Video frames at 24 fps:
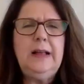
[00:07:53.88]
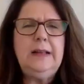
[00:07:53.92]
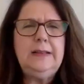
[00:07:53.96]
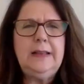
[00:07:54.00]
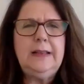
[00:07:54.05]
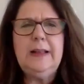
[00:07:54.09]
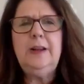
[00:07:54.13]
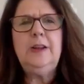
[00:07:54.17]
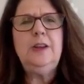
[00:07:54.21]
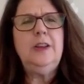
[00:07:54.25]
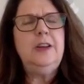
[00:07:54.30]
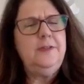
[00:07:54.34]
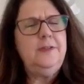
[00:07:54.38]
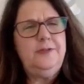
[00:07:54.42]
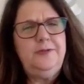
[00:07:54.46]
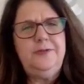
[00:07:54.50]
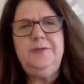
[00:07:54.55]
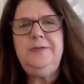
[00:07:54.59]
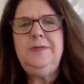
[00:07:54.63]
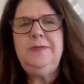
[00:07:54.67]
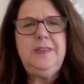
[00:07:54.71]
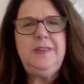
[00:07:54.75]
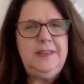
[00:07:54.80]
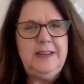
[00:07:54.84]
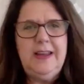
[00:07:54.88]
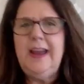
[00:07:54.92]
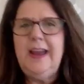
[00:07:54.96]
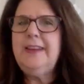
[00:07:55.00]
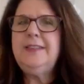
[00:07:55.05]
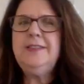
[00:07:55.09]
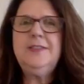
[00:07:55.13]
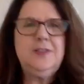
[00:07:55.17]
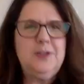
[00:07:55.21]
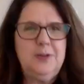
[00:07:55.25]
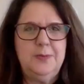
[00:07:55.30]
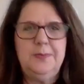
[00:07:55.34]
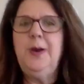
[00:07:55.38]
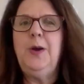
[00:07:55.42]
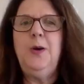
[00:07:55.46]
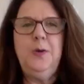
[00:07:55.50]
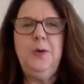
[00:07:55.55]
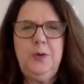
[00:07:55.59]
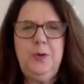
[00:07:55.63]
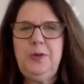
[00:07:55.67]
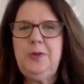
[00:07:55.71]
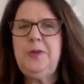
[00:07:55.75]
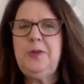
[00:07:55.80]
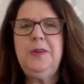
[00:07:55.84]
a little of yes to
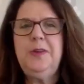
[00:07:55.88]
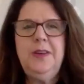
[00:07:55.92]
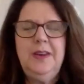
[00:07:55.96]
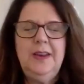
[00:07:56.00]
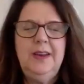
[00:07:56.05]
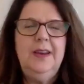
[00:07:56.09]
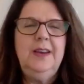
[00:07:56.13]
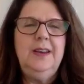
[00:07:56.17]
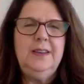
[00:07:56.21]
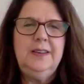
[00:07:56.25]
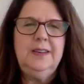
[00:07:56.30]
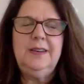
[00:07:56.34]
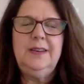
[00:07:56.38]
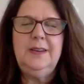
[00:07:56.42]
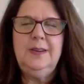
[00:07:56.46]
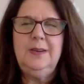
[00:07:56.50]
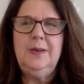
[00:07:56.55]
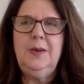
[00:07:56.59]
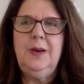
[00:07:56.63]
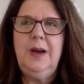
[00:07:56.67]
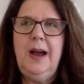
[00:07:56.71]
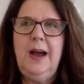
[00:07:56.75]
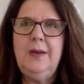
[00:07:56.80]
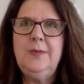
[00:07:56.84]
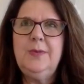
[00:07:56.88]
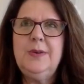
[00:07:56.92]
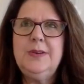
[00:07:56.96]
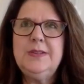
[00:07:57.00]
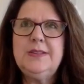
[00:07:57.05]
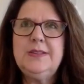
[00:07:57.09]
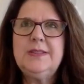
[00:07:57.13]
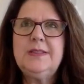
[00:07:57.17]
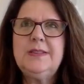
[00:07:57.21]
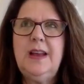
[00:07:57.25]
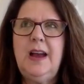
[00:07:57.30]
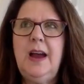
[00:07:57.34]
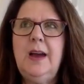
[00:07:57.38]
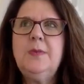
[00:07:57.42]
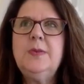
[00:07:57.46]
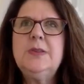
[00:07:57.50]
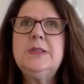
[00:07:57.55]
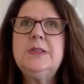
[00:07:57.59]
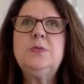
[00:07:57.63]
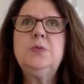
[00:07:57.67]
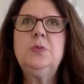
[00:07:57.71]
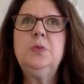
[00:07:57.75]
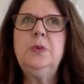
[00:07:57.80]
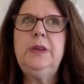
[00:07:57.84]
both okay you know i was i
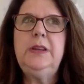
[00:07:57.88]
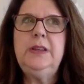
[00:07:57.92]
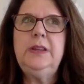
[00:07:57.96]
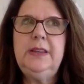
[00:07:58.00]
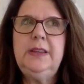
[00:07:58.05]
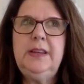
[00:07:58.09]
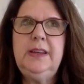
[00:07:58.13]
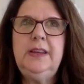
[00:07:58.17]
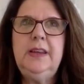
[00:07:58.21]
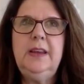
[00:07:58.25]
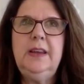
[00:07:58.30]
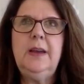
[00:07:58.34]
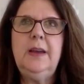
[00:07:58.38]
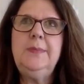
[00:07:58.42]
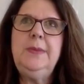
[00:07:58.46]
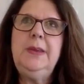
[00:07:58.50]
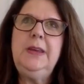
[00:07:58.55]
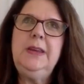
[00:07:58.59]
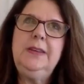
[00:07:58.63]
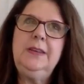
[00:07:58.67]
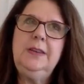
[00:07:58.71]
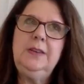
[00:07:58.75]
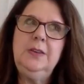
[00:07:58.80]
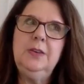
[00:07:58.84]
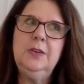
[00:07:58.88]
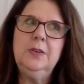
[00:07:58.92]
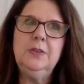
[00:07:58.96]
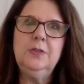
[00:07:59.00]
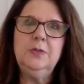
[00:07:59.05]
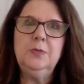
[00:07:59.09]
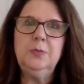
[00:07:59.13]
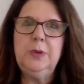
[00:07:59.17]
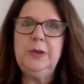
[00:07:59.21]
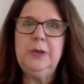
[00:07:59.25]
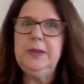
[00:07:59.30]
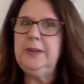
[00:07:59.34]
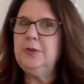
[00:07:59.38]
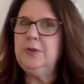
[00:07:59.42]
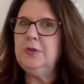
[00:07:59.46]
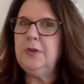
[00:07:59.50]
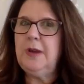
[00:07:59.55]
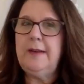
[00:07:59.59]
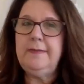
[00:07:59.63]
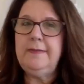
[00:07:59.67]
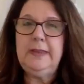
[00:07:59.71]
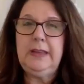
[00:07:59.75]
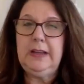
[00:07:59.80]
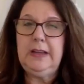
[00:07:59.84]
was really i mean you're really
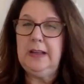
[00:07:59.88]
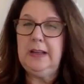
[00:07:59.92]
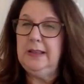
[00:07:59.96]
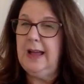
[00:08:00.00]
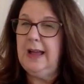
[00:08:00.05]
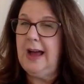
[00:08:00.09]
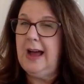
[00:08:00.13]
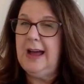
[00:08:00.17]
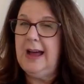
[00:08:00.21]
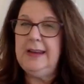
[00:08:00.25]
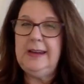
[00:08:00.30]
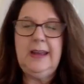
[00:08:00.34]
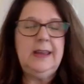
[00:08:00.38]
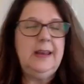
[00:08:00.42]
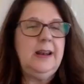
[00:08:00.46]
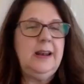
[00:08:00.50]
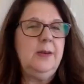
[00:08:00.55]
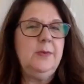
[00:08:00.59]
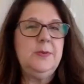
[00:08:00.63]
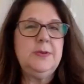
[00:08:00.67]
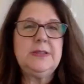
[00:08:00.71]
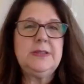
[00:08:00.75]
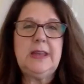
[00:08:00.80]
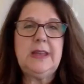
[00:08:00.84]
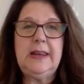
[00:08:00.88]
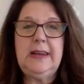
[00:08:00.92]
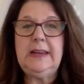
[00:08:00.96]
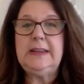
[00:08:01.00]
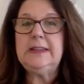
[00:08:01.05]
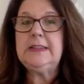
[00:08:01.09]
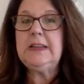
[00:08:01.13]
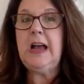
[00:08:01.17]
traveling a lot and i was oh, getting oh,